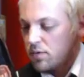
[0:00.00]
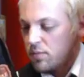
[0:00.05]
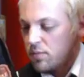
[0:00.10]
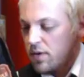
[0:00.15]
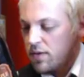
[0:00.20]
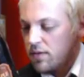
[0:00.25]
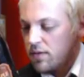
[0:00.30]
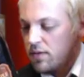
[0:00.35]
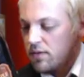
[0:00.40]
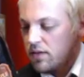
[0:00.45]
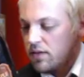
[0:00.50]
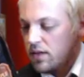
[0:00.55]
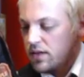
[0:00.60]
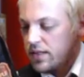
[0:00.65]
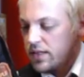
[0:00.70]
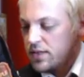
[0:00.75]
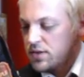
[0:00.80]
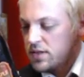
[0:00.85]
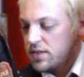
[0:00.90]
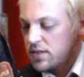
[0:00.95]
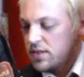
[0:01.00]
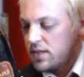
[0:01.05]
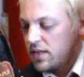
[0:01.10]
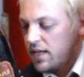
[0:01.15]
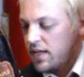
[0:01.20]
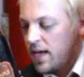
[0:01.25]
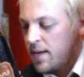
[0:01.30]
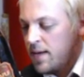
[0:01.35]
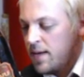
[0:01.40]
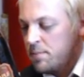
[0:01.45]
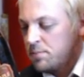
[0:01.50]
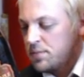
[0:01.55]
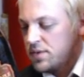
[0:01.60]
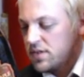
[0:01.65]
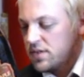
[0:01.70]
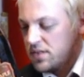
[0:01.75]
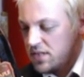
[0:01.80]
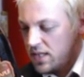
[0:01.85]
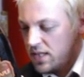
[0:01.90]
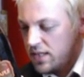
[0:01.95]
Brewed with delicious
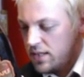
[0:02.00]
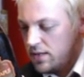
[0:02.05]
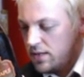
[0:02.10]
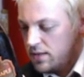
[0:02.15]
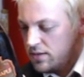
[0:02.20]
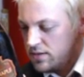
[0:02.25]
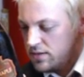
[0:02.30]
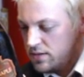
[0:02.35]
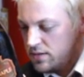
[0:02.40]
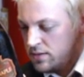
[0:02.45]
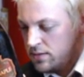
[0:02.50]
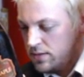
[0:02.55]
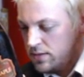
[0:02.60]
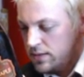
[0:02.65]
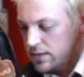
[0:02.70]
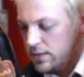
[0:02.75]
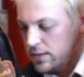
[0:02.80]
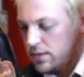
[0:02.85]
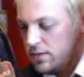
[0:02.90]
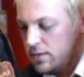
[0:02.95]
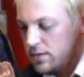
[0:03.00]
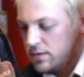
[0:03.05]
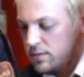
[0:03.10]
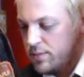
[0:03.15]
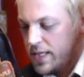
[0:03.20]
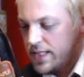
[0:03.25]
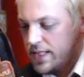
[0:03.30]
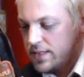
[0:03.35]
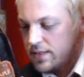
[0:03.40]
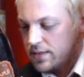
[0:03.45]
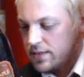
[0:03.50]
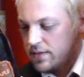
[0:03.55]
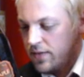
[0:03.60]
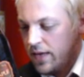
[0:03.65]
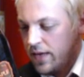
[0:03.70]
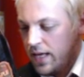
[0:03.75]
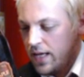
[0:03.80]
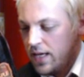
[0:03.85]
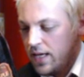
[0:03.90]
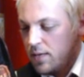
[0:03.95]
yams and seasonal
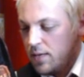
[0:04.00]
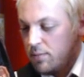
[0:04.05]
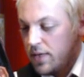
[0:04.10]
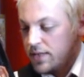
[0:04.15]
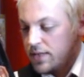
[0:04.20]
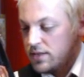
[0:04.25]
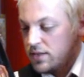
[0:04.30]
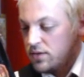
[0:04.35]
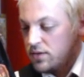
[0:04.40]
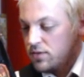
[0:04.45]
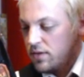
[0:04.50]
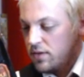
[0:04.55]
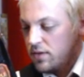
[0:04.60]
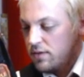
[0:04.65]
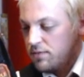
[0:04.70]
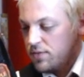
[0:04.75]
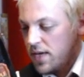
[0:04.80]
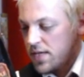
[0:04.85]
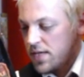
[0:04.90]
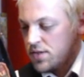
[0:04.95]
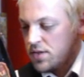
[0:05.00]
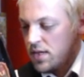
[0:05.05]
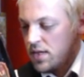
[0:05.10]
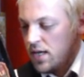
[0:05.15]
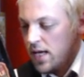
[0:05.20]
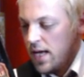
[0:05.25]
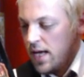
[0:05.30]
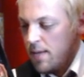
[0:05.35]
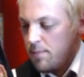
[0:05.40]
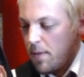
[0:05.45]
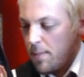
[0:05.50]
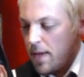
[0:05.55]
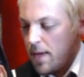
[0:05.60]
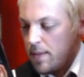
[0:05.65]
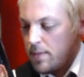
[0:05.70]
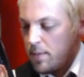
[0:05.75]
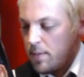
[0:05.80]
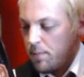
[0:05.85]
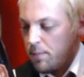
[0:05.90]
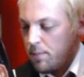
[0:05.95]
spices. Best enjoyed fresh,
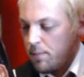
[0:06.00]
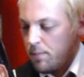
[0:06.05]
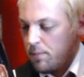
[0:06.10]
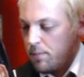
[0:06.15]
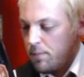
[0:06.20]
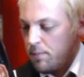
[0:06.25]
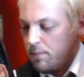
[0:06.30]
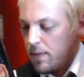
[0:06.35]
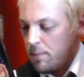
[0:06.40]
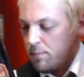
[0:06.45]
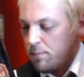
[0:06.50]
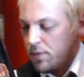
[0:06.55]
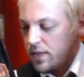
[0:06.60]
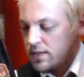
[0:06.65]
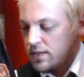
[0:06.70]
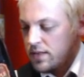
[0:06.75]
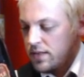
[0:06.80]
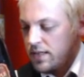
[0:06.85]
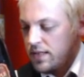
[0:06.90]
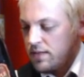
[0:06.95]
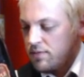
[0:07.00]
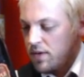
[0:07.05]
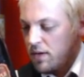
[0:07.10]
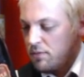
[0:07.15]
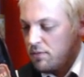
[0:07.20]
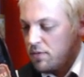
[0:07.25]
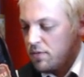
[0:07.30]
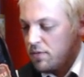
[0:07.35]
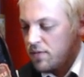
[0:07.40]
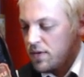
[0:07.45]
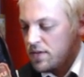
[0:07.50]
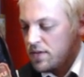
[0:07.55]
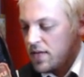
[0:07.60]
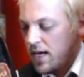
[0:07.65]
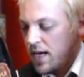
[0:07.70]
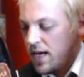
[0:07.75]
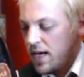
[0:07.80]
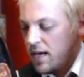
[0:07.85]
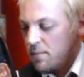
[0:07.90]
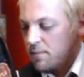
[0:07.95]
but may pleasantly evolve over
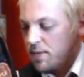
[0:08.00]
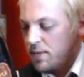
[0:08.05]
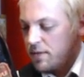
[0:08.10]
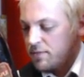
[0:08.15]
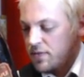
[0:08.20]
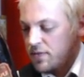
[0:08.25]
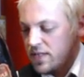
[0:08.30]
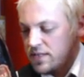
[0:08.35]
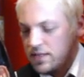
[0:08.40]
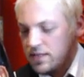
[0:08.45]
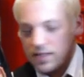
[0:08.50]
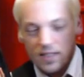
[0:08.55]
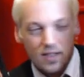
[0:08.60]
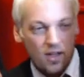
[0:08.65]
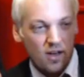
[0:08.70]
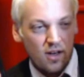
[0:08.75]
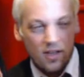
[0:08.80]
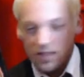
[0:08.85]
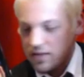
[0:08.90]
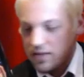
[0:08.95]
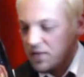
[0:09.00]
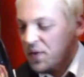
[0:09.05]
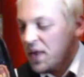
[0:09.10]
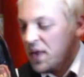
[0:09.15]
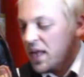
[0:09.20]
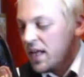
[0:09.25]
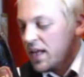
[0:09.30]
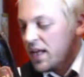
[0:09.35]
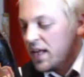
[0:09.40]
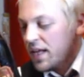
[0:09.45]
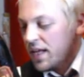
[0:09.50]
time. If this is long.